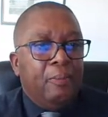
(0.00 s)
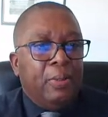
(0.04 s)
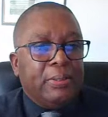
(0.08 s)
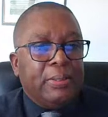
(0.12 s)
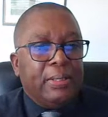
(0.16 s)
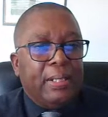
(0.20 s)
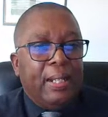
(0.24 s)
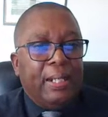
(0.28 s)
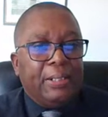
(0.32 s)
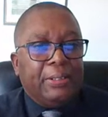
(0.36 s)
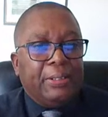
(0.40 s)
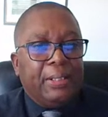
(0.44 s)

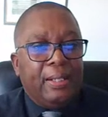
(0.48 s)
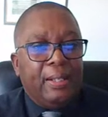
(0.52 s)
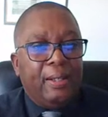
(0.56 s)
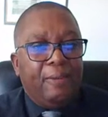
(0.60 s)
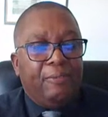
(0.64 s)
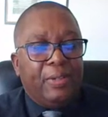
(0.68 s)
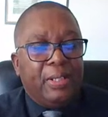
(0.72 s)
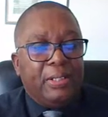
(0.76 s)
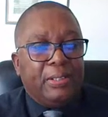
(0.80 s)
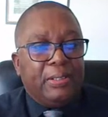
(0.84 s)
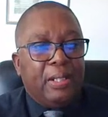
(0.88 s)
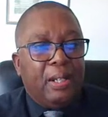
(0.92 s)
Wasn't actually
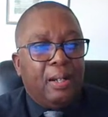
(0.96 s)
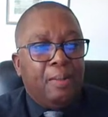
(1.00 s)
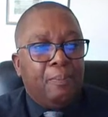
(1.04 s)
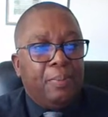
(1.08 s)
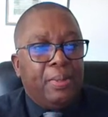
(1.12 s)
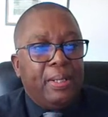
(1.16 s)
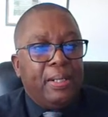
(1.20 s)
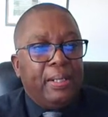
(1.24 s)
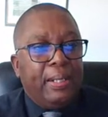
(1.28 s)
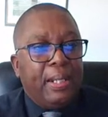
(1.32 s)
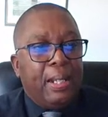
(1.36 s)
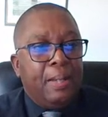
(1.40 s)
here for the
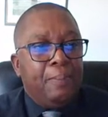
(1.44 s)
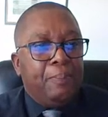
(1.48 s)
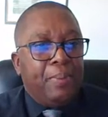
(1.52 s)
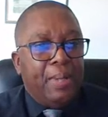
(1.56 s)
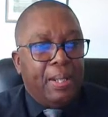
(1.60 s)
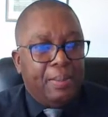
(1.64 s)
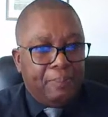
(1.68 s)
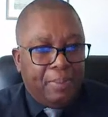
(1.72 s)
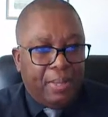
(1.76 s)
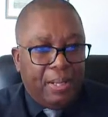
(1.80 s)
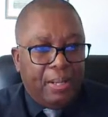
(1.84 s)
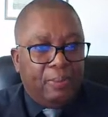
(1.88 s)
sampling
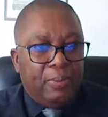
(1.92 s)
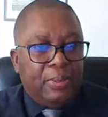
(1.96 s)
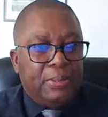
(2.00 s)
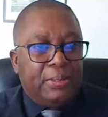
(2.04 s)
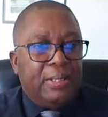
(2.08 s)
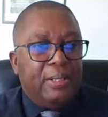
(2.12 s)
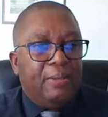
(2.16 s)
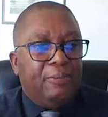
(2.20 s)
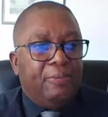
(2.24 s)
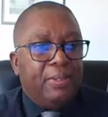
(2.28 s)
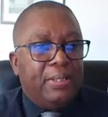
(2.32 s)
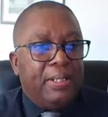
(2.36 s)
campaign, but I
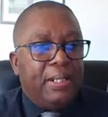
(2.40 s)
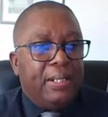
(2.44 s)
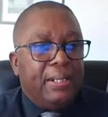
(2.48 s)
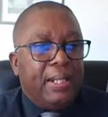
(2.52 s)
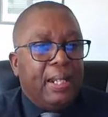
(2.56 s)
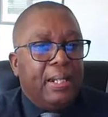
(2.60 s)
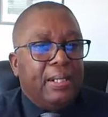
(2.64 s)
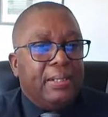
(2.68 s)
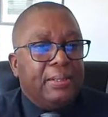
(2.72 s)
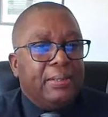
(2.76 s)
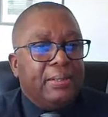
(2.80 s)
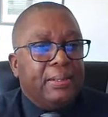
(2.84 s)
was here for the
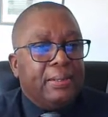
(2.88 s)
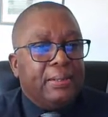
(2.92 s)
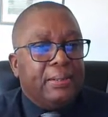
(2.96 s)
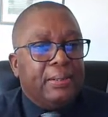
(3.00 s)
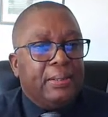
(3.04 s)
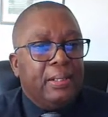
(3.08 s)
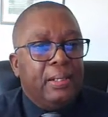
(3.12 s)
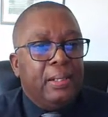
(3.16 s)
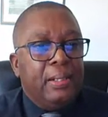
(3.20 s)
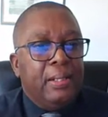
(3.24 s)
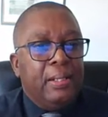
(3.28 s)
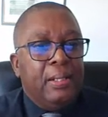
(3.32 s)
analysis.
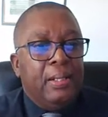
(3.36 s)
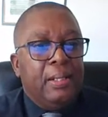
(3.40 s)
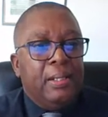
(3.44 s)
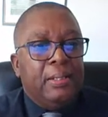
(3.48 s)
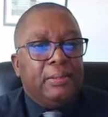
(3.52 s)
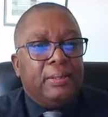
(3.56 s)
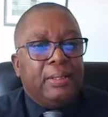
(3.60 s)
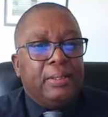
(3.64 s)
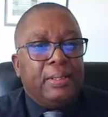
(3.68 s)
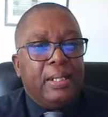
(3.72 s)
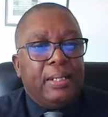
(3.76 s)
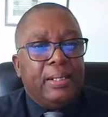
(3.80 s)

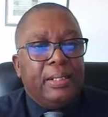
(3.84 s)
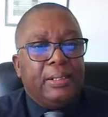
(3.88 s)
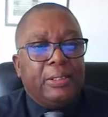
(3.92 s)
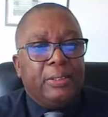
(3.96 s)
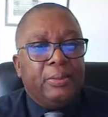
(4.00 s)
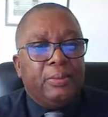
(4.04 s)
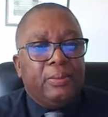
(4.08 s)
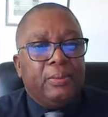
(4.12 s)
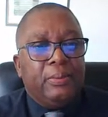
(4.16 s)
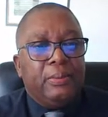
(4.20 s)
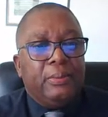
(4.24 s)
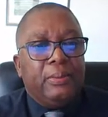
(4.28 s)
So the
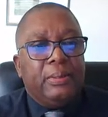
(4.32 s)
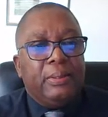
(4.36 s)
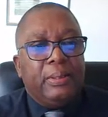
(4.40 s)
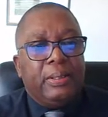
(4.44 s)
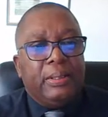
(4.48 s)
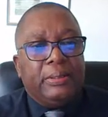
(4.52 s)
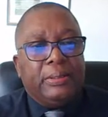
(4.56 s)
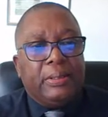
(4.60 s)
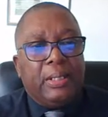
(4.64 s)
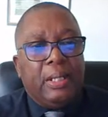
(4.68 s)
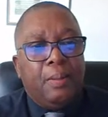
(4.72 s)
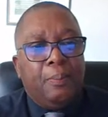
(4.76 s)
initial
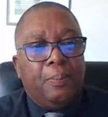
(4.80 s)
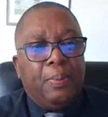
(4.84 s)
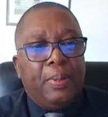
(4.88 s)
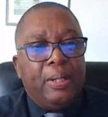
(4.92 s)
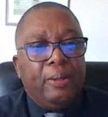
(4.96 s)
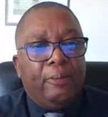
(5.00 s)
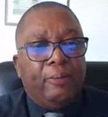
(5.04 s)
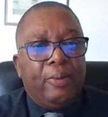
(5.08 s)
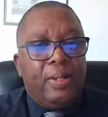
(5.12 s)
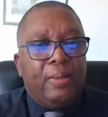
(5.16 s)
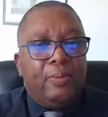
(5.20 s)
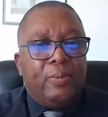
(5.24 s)

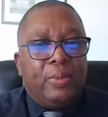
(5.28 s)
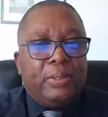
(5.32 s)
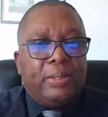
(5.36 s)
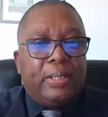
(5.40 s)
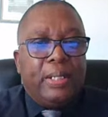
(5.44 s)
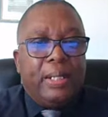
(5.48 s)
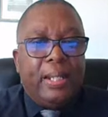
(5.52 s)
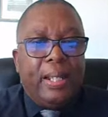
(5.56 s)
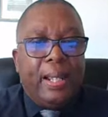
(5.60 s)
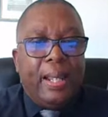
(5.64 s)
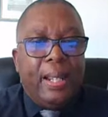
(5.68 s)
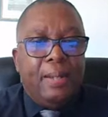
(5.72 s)
sampling grid was
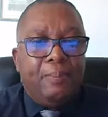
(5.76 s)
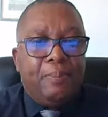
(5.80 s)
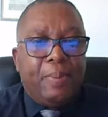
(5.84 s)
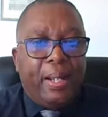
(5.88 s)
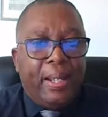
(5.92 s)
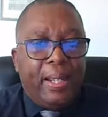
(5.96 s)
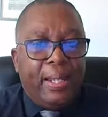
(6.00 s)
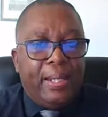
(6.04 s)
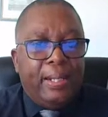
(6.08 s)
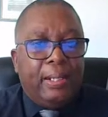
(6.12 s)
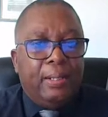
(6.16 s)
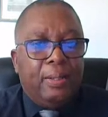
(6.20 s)
a uh, eight
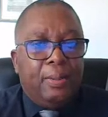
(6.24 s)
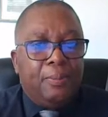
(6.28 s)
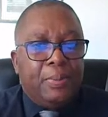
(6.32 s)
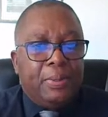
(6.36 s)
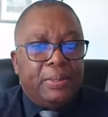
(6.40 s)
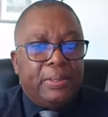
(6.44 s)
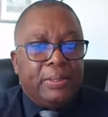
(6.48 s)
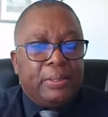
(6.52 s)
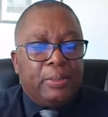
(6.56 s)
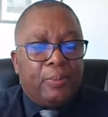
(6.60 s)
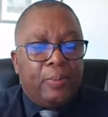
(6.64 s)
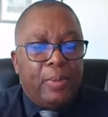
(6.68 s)
by eight
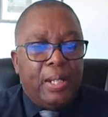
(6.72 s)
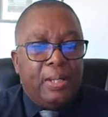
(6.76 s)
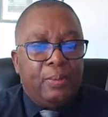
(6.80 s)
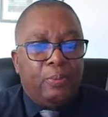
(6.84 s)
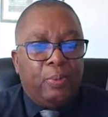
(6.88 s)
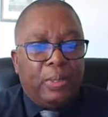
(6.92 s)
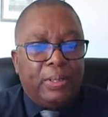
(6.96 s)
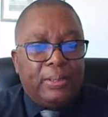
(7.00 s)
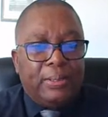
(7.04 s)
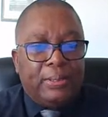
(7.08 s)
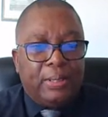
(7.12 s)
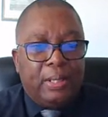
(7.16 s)
kilometers
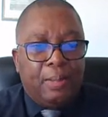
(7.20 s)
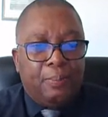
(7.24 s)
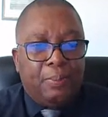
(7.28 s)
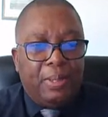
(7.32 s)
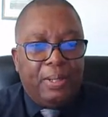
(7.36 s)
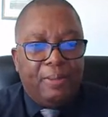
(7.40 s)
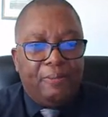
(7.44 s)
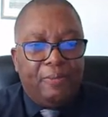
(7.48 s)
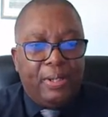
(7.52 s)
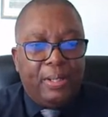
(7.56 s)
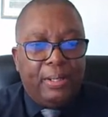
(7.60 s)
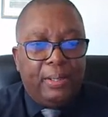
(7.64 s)
squared, one
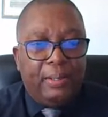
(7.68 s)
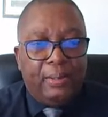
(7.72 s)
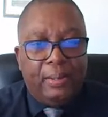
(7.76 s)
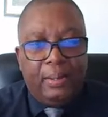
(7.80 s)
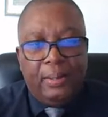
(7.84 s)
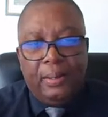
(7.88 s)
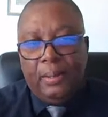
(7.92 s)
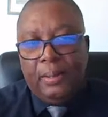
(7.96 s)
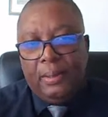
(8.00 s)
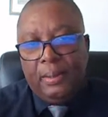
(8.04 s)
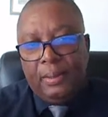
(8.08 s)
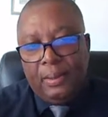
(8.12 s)
sample every
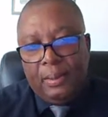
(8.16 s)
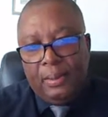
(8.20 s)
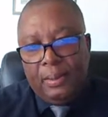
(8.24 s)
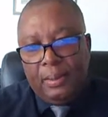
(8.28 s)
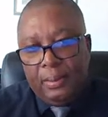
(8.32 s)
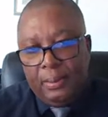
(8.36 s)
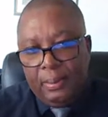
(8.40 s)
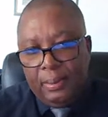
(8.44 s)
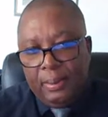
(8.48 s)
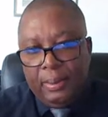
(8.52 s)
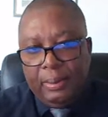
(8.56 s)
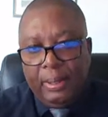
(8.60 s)

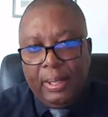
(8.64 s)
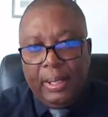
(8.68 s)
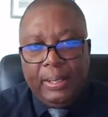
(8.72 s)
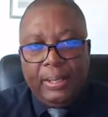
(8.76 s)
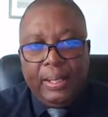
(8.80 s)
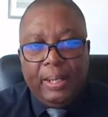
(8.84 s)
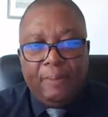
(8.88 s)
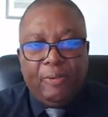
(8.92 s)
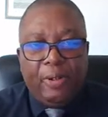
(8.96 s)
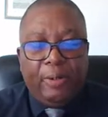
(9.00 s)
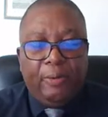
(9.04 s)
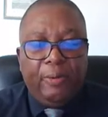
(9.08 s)

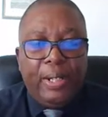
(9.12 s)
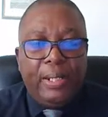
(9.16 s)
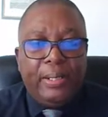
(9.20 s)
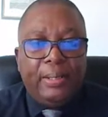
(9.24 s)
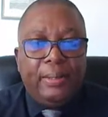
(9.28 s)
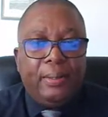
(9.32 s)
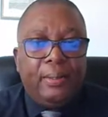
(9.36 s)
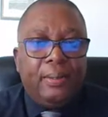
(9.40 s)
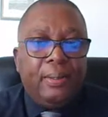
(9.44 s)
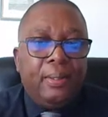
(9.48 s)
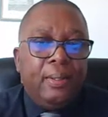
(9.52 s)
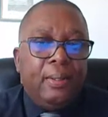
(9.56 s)
in every
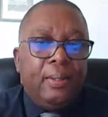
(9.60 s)
grid.